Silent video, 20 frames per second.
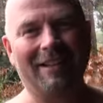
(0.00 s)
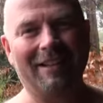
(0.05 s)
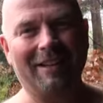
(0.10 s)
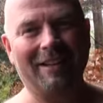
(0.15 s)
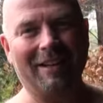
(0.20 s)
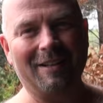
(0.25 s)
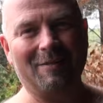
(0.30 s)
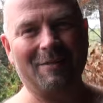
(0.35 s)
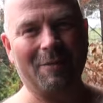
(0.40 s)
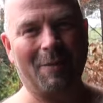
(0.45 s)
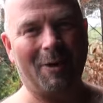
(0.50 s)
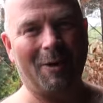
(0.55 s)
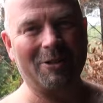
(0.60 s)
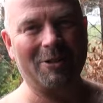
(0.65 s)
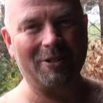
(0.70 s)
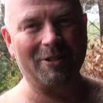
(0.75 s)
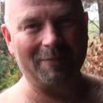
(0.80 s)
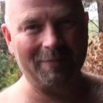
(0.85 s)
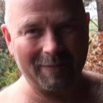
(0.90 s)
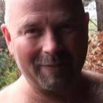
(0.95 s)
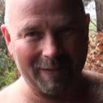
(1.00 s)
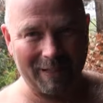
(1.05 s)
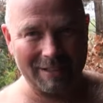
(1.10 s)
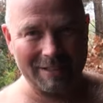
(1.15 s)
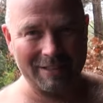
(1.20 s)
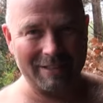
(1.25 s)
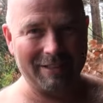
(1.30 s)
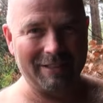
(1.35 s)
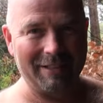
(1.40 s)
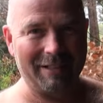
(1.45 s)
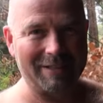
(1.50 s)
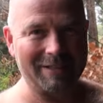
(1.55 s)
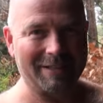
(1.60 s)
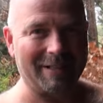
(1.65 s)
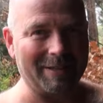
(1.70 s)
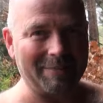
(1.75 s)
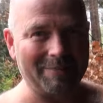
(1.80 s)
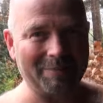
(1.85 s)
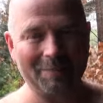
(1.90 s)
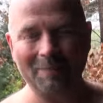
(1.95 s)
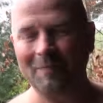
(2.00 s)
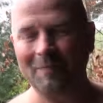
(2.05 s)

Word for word: Thanks for watching. I'll see you next time.